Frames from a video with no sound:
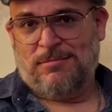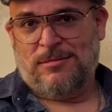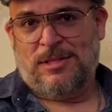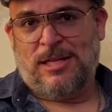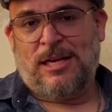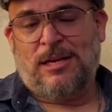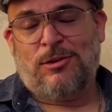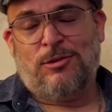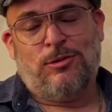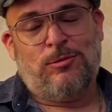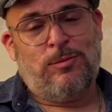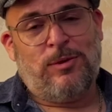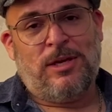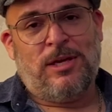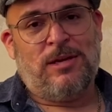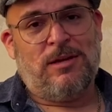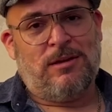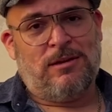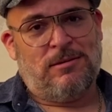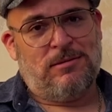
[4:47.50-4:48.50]
That could be
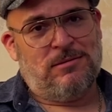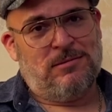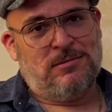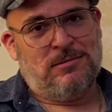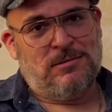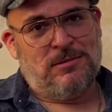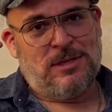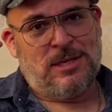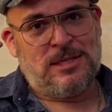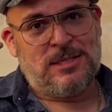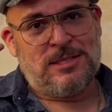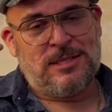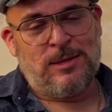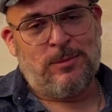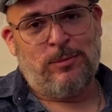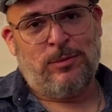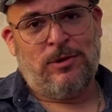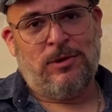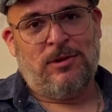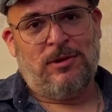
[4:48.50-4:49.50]
a
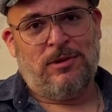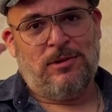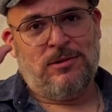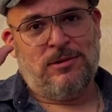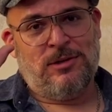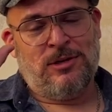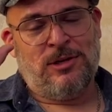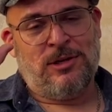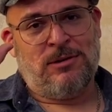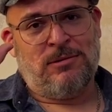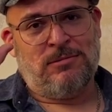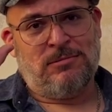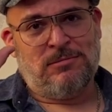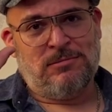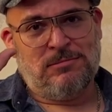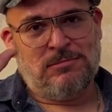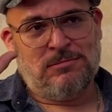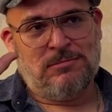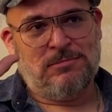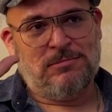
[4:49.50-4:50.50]
simple, you
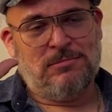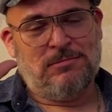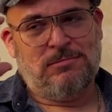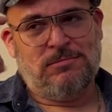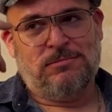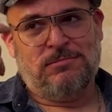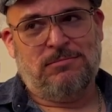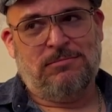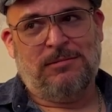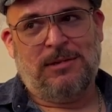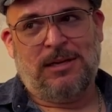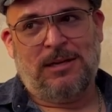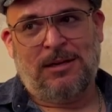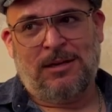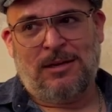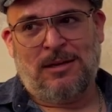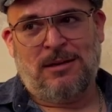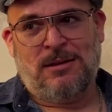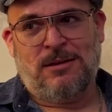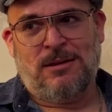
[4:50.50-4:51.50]
know,
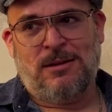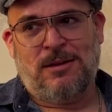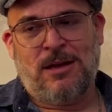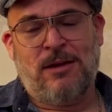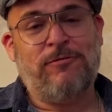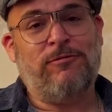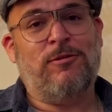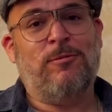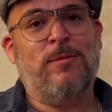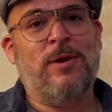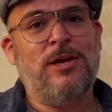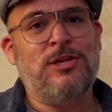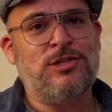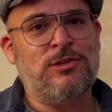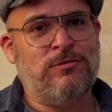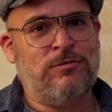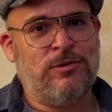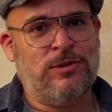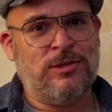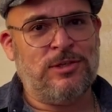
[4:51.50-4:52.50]

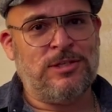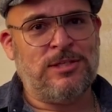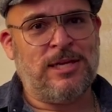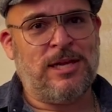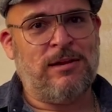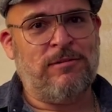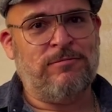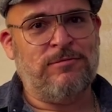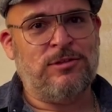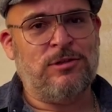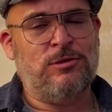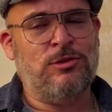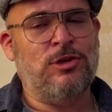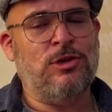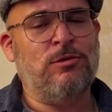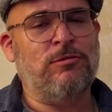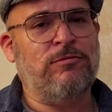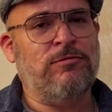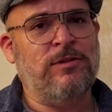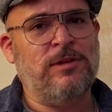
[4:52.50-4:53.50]
affirmation for yourself, so you
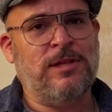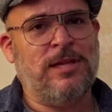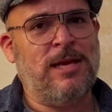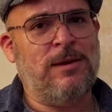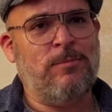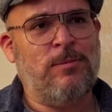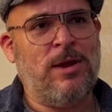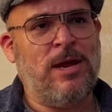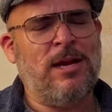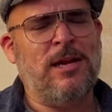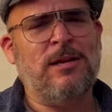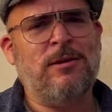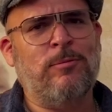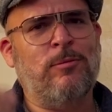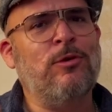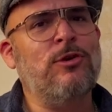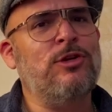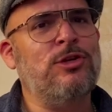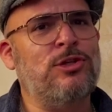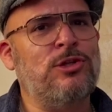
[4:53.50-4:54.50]
don't feel that bad. And the
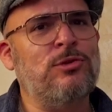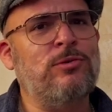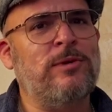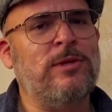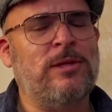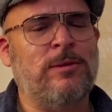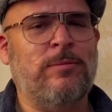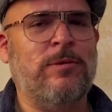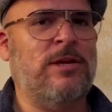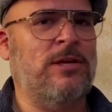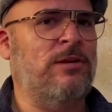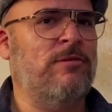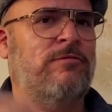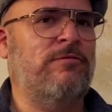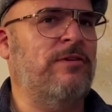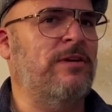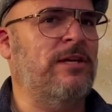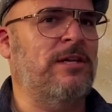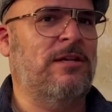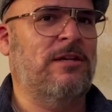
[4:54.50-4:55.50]
more you do it, the better you
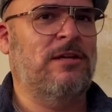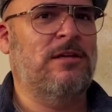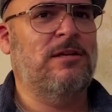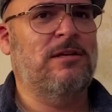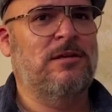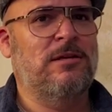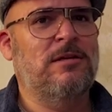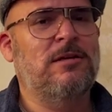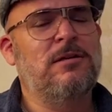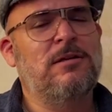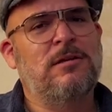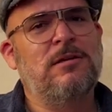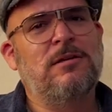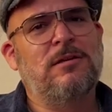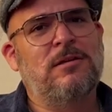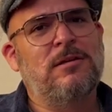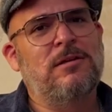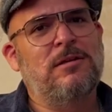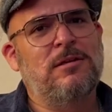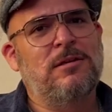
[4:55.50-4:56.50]
feel.
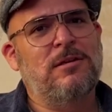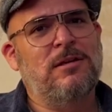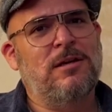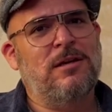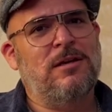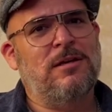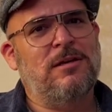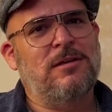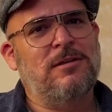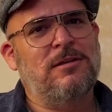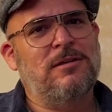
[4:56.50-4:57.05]
Yeah.